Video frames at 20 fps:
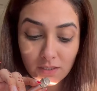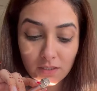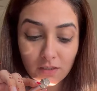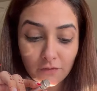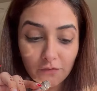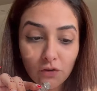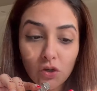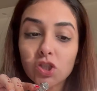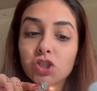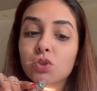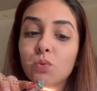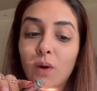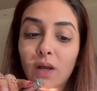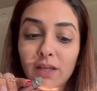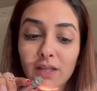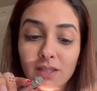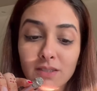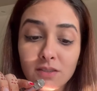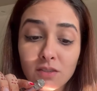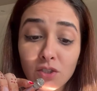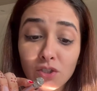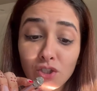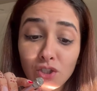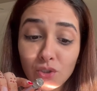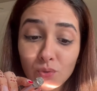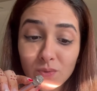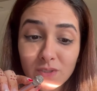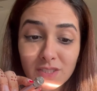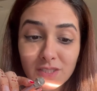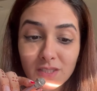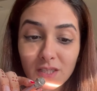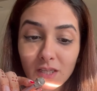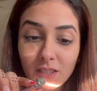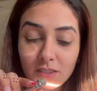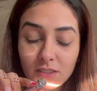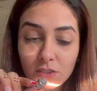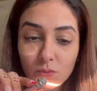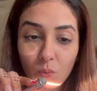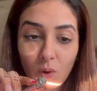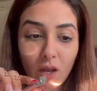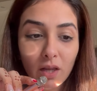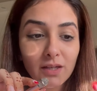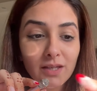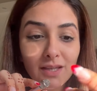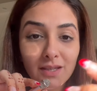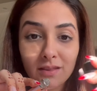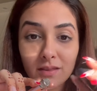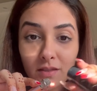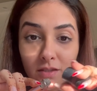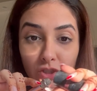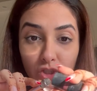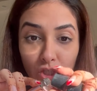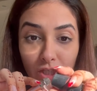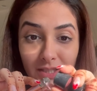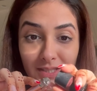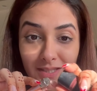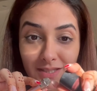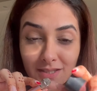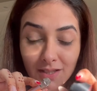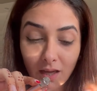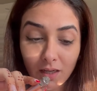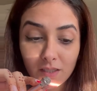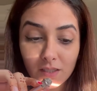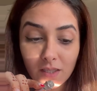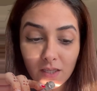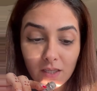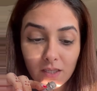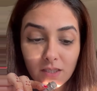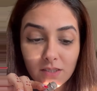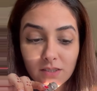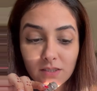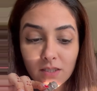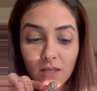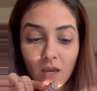The first one is the Nude Sticks one in the shade Sunkissed.